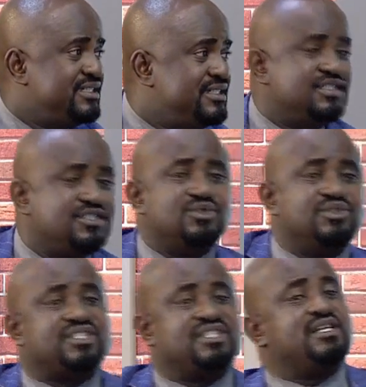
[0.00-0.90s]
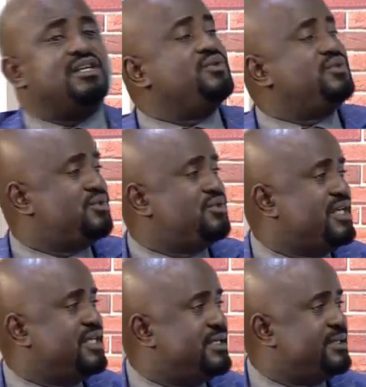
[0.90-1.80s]
is not centered on
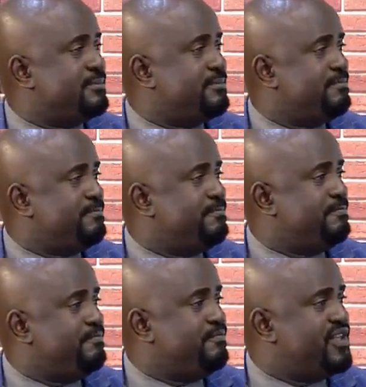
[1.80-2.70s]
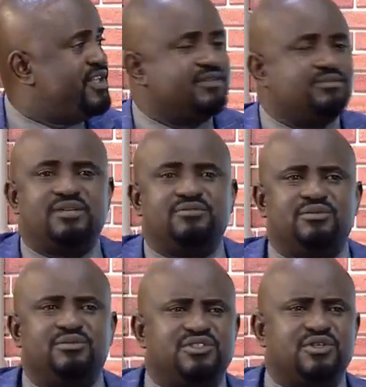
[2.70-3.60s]
Uganda. Sometimes
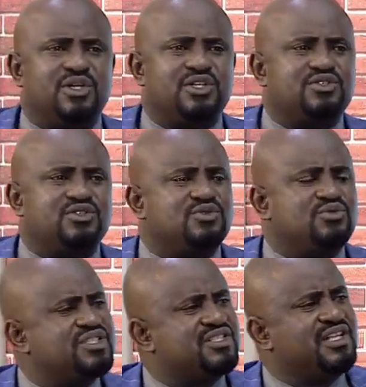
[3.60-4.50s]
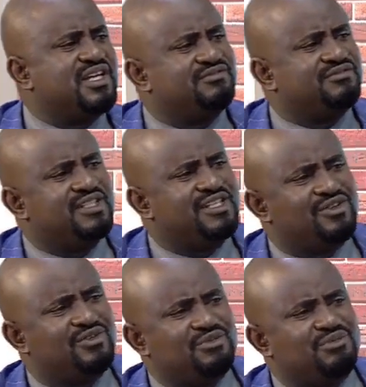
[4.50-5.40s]
someone will say, what should we still have? I
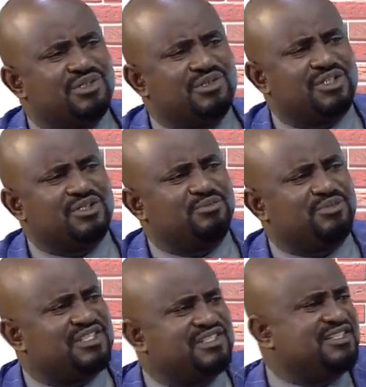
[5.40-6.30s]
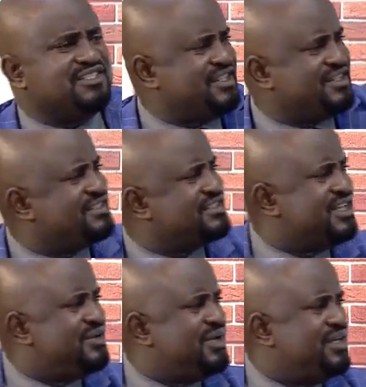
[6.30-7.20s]
don't want to mention the topics, this and this
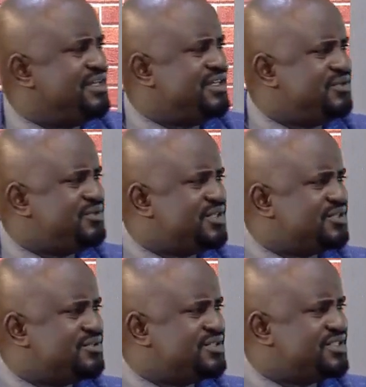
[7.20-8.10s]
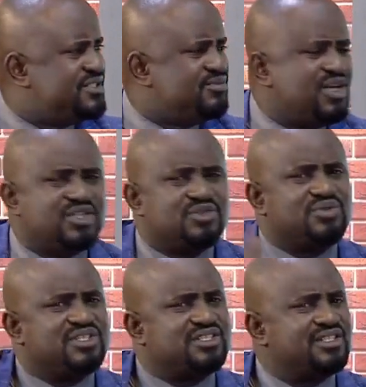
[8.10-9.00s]
in our education system. Why should
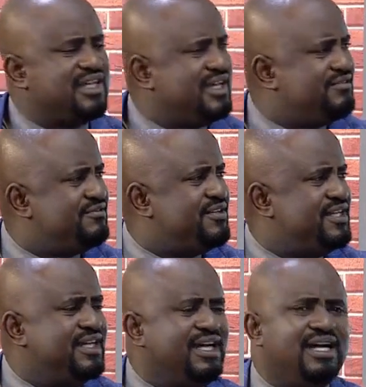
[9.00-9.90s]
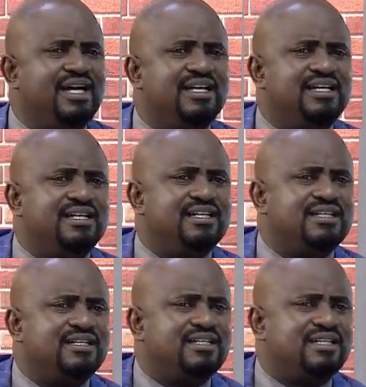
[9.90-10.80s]
we still have? And
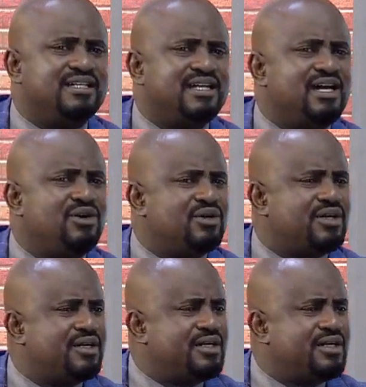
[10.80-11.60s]
now